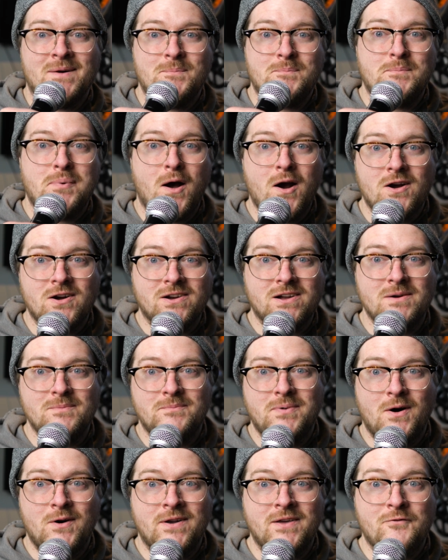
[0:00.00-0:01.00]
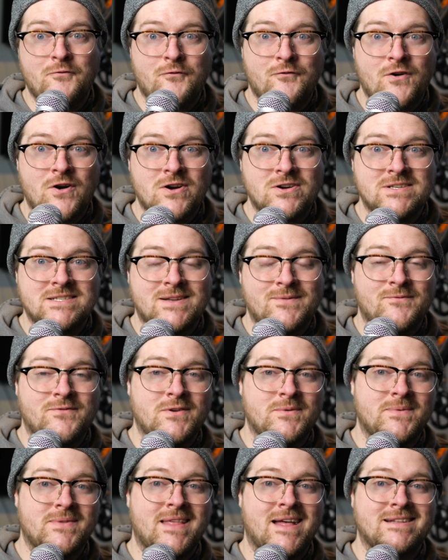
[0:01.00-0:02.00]
part component first. I'm
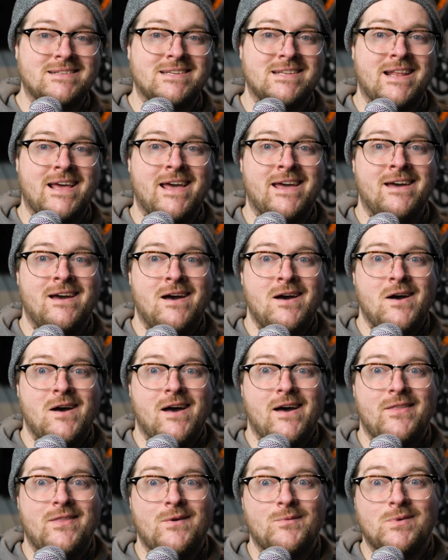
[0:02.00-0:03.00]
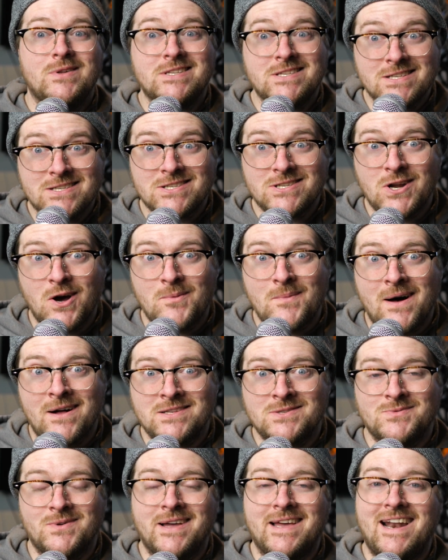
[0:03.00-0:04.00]
filming that today. And then once the snow
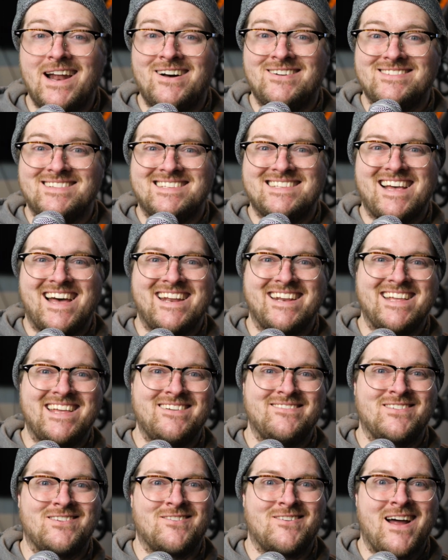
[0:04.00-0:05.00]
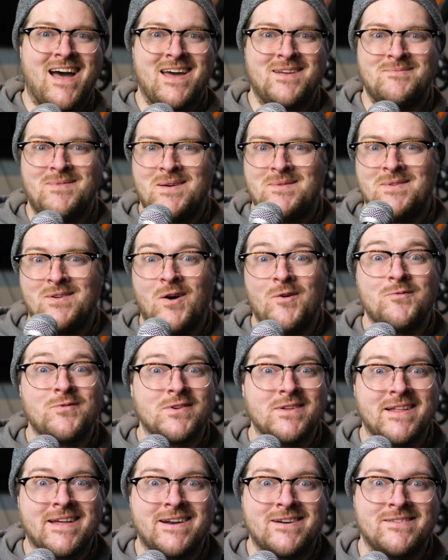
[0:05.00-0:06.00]
melts, we'll get outside and give it a ride. Maybe
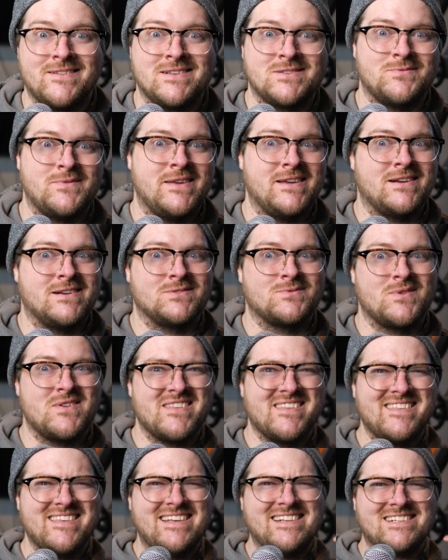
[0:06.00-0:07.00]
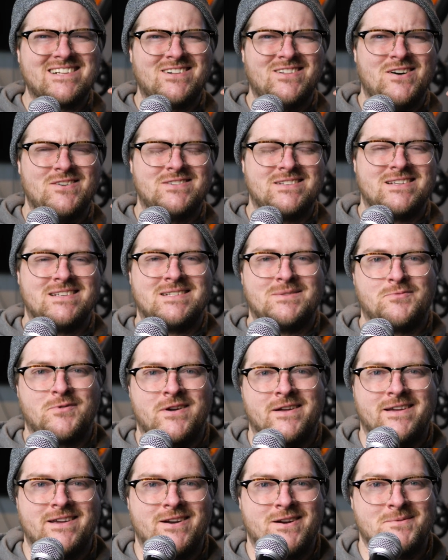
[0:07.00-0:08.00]
hopefully later this week, because we're this close to
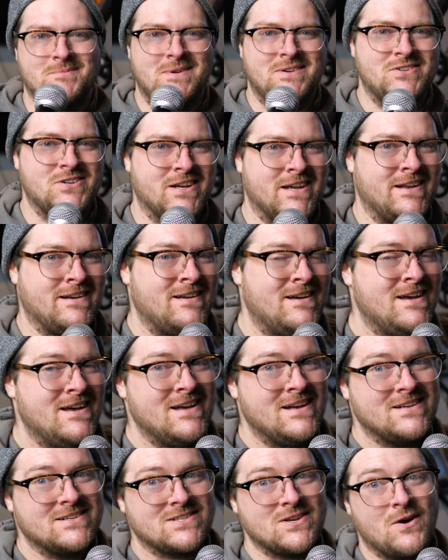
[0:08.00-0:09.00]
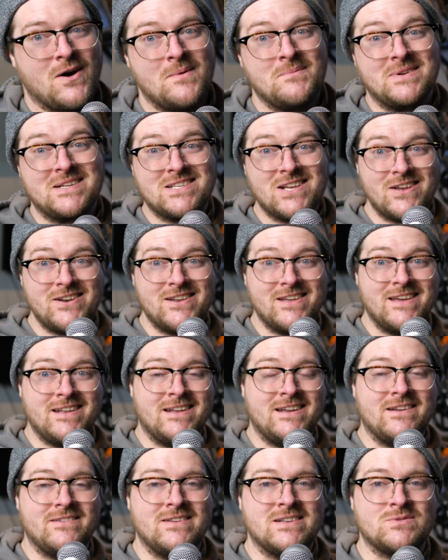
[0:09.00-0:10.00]
spring here in Michigan. So I'm excited to get
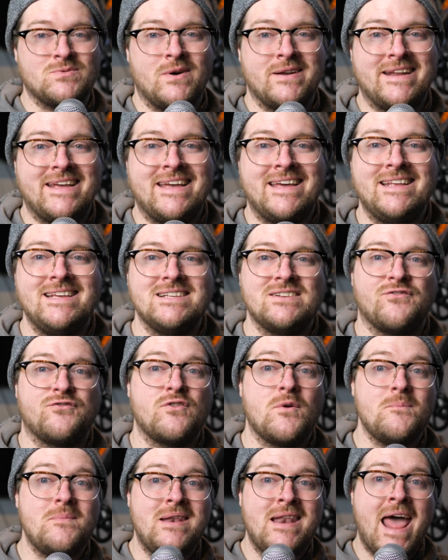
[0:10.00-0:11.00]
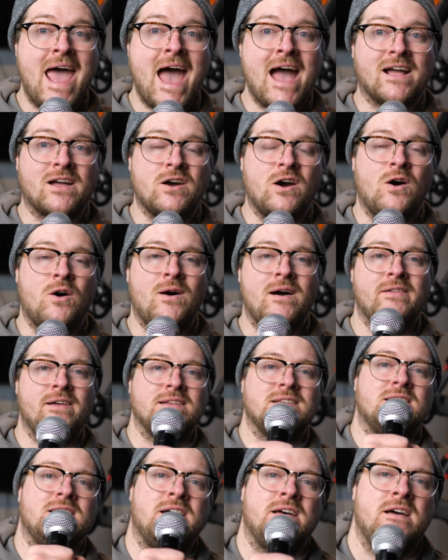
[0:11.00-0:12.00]
into this one. It is from Nakto. I
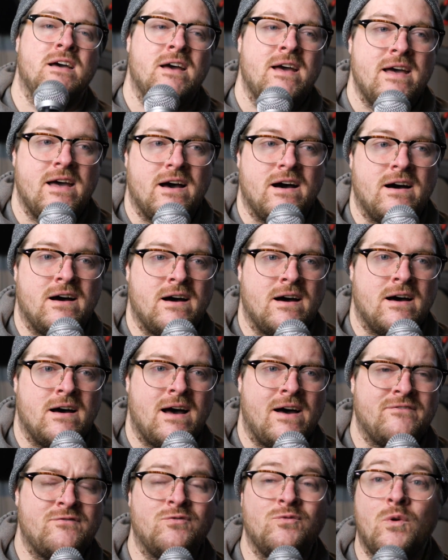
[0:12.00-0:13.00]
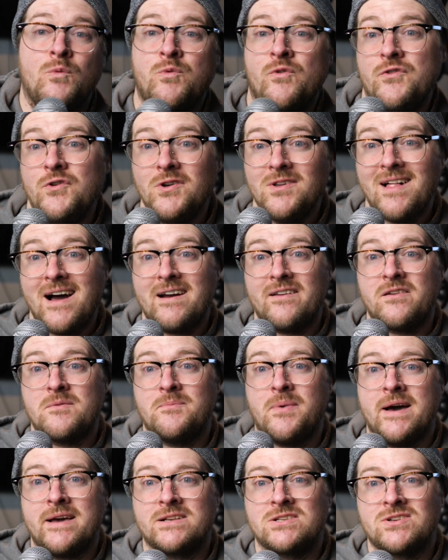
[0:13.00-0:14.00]
like to, I've reviewed a lot of their
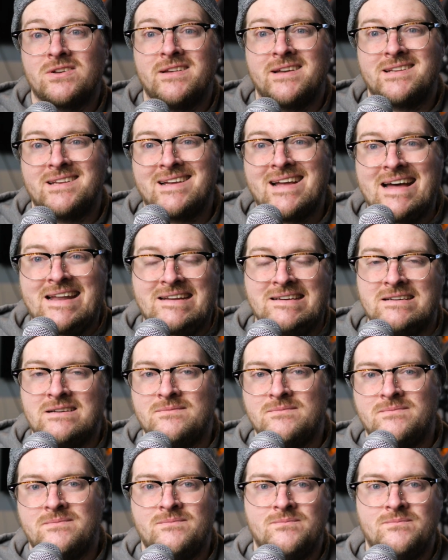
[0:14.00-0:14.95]
bikes, so I like to kind of